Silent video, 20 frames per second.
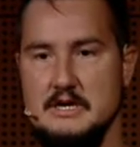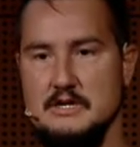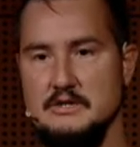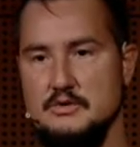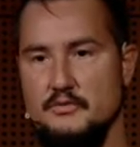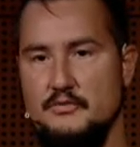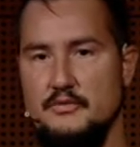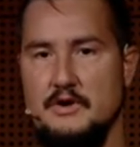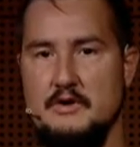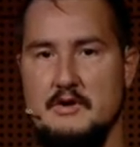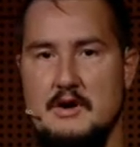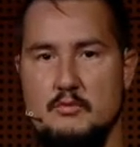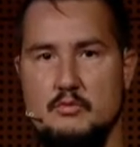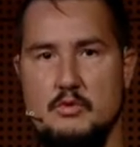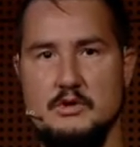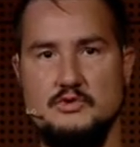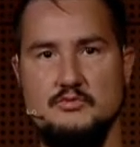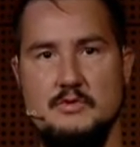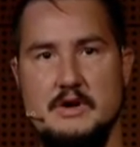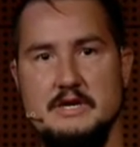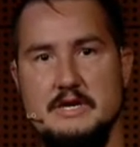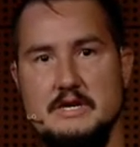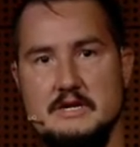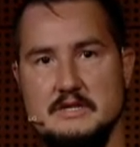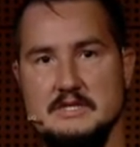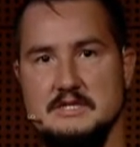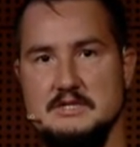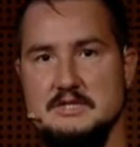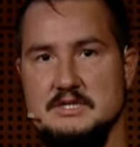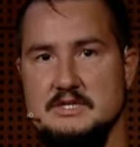to figure out what do I need in
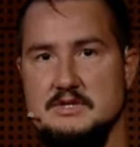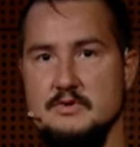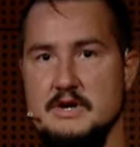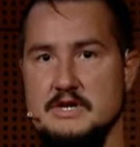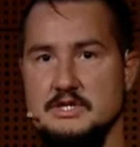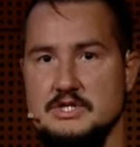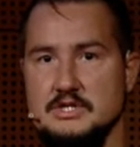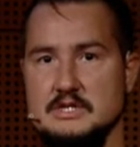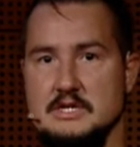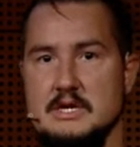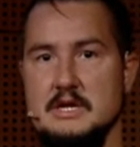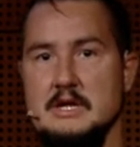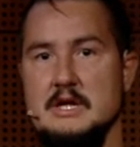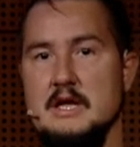this situation,